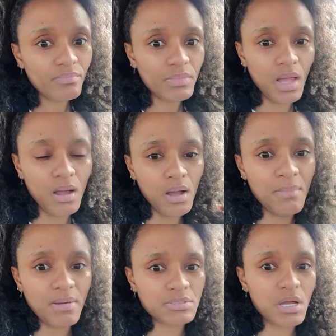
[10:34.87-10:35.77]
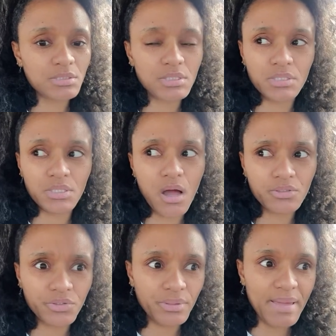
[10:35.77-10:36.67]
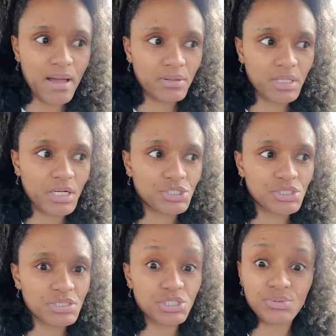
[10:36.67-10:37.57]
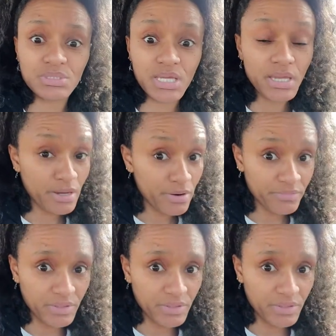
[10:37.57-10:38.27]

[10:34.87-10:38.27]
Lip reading: I was talking to the doctor about it, and she said she would take care of it,